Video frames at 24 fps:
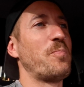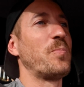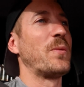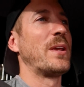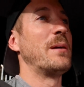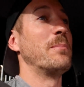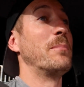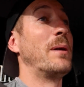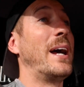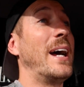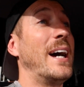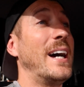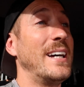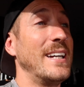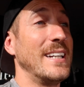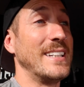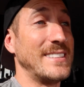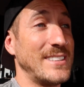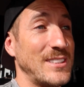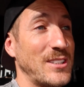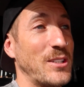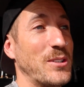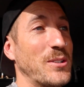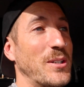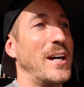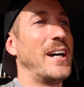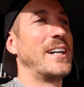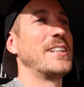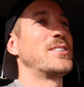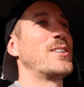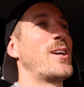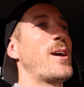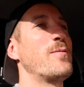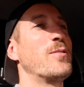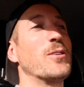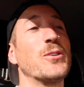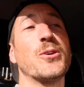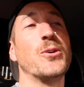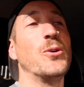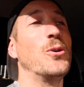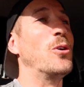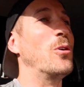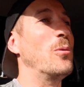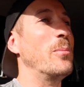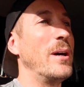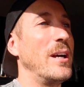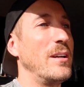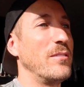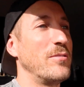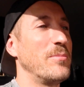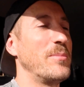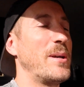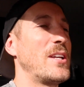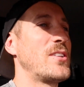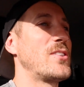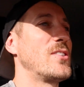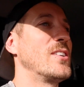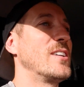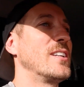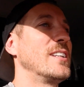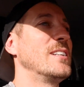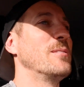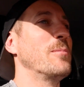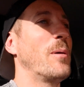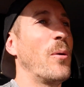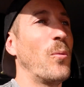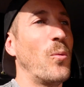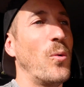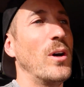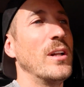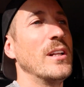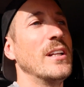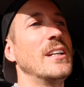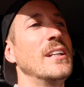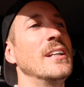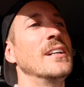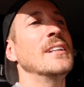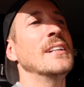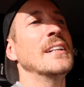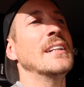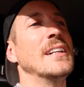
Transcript: my external hard drive with all my information on it, my wallet,